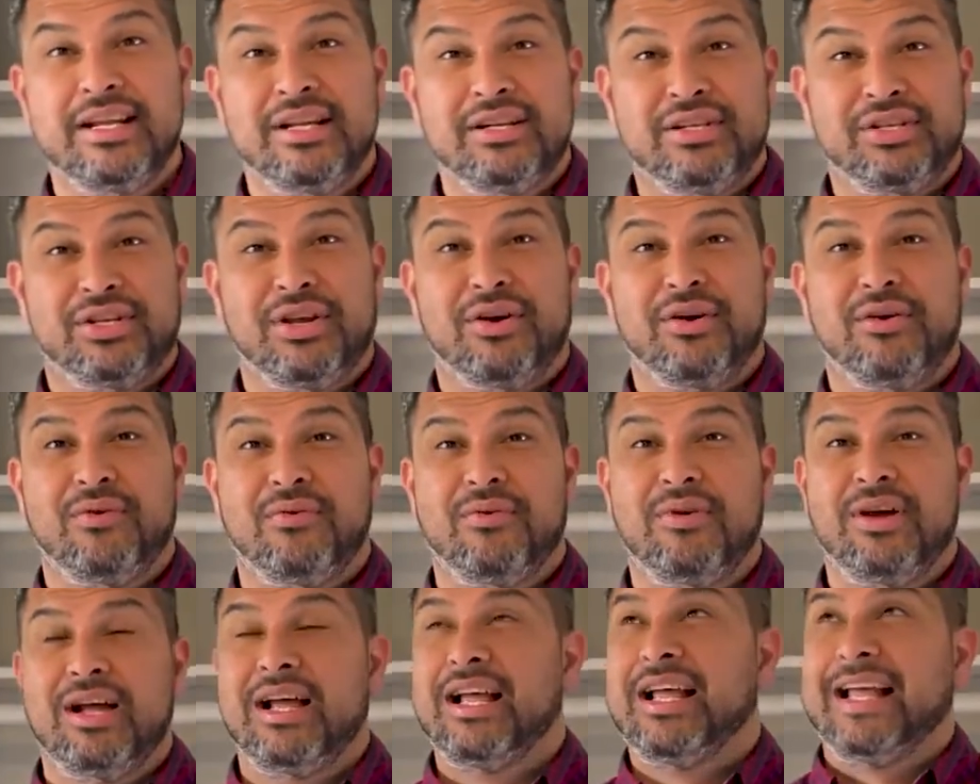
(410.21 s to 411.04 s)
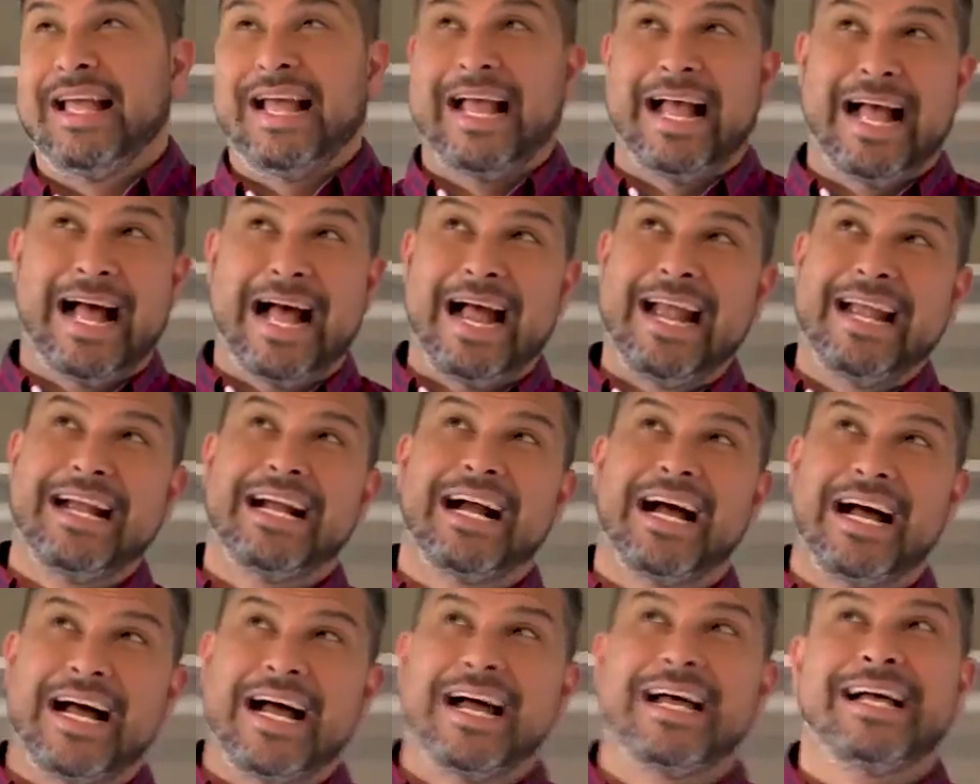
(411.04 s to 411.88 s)
So I
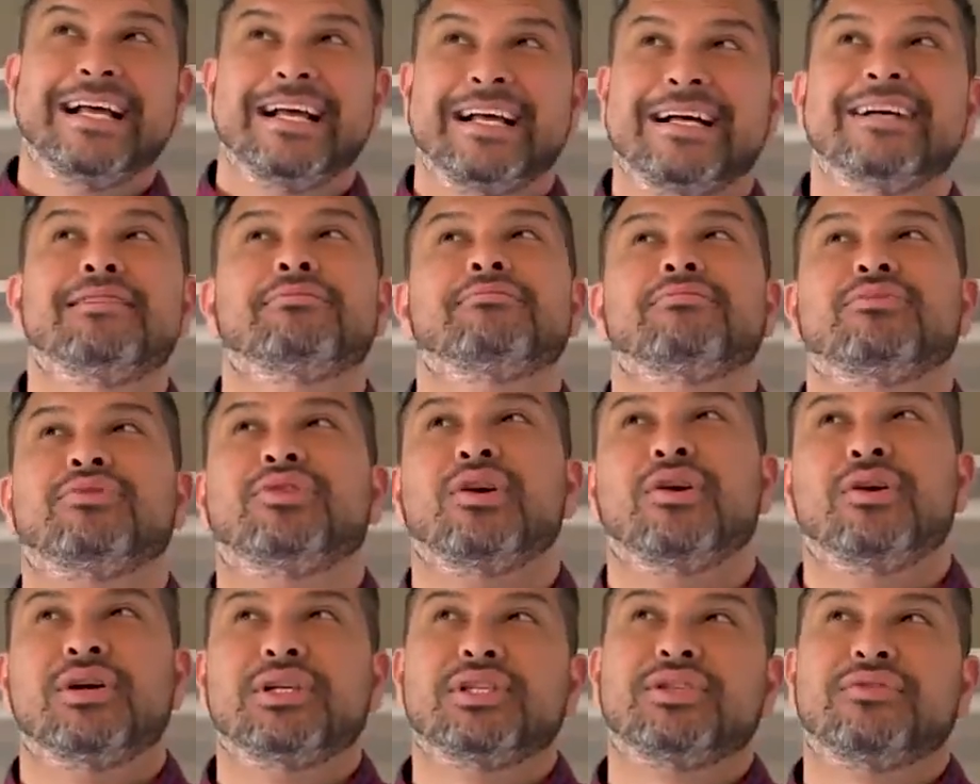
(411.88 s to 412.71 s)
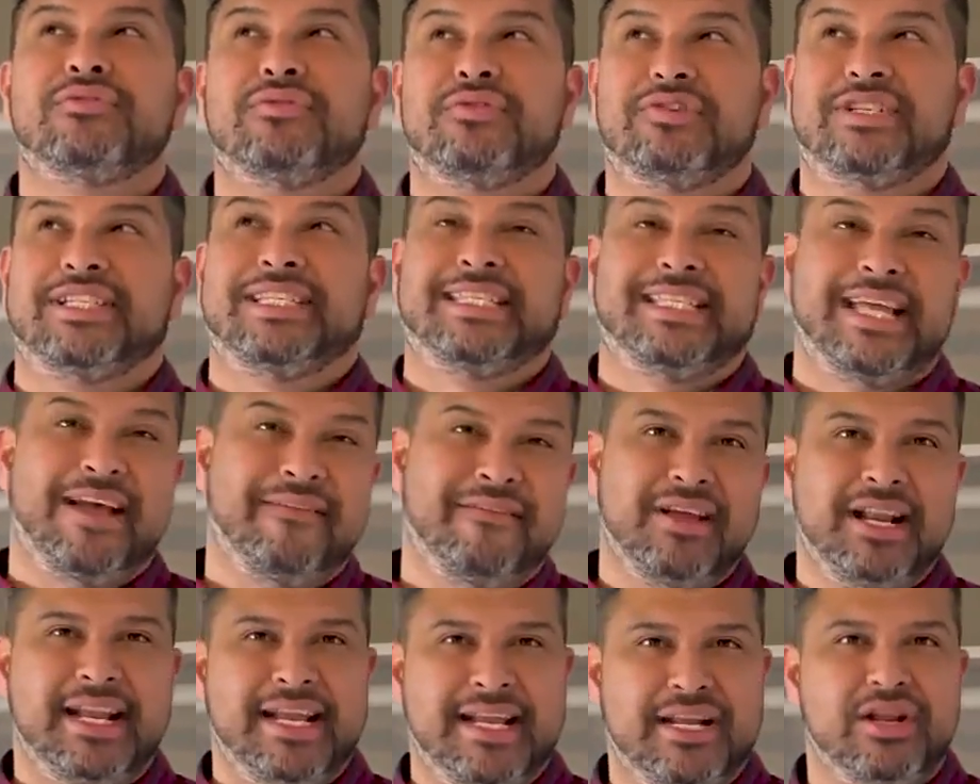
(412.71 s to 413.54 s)
got those for
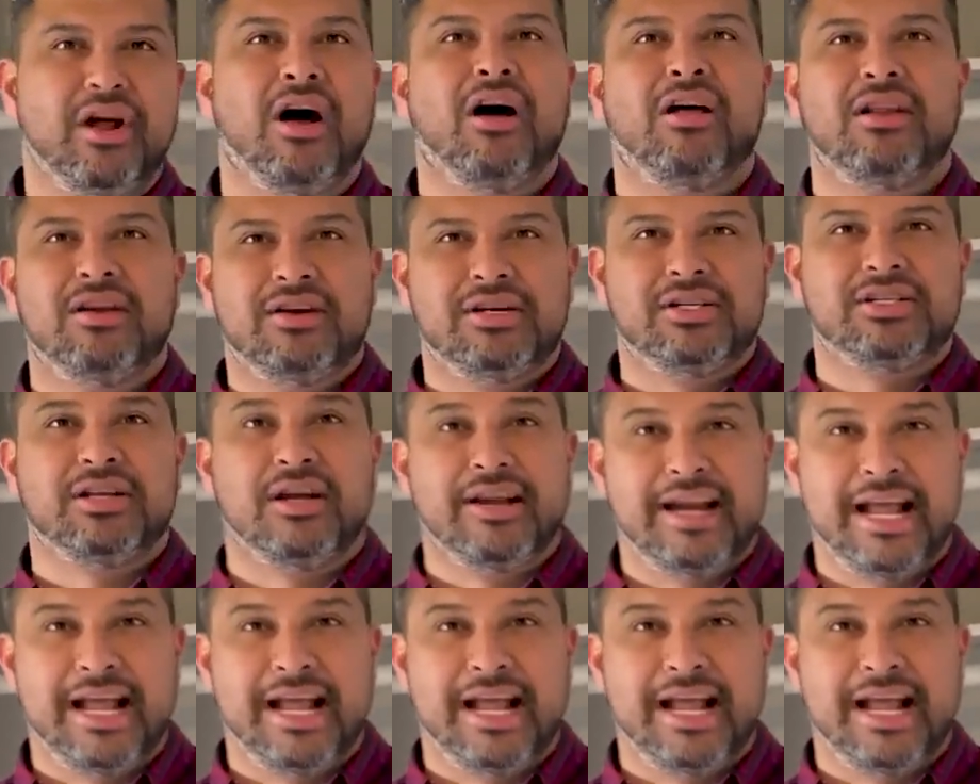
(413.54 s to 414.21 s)
$70 on